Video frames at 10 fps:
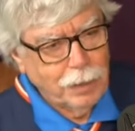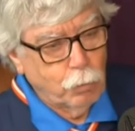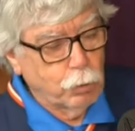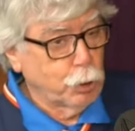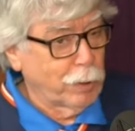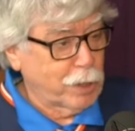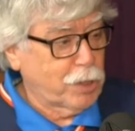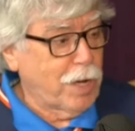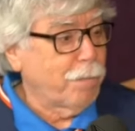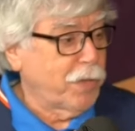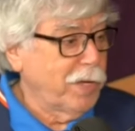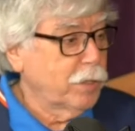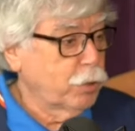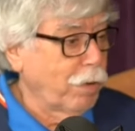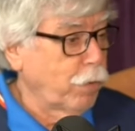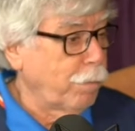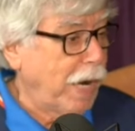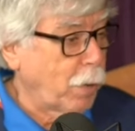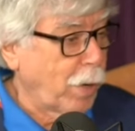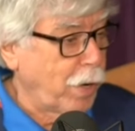Would you accept Trevor
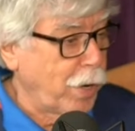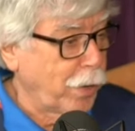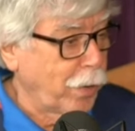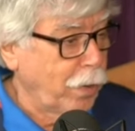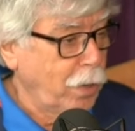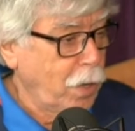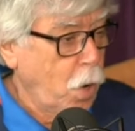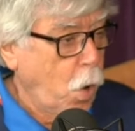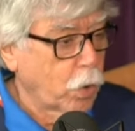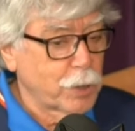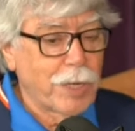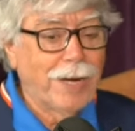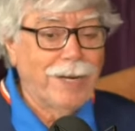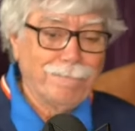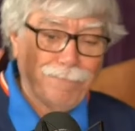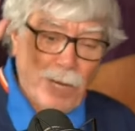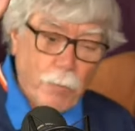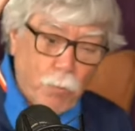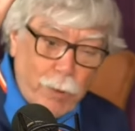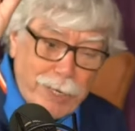Bauer here, or is that a
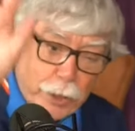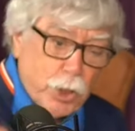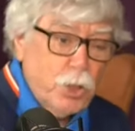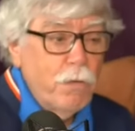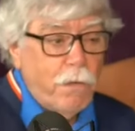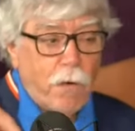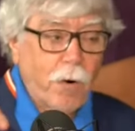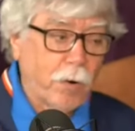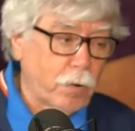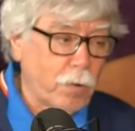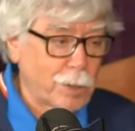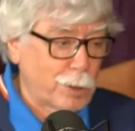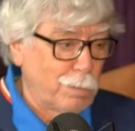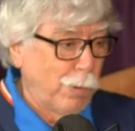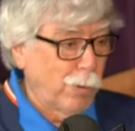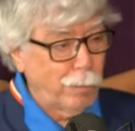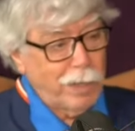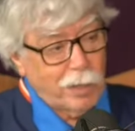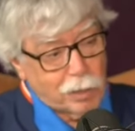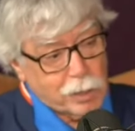reach too far across the border
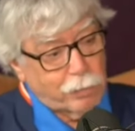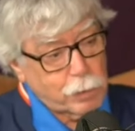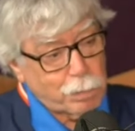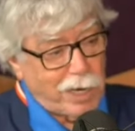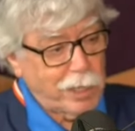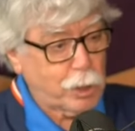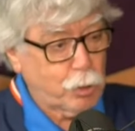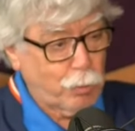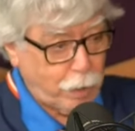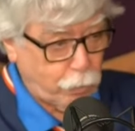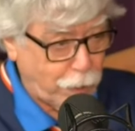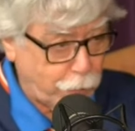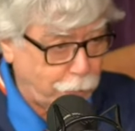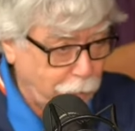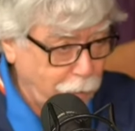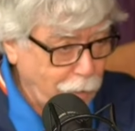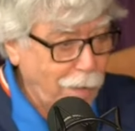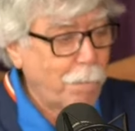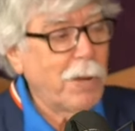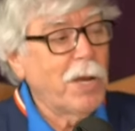because of his past track record
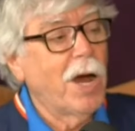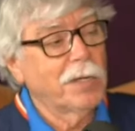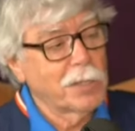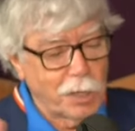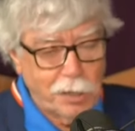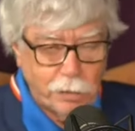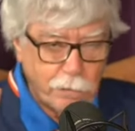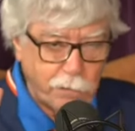beyond his 80 and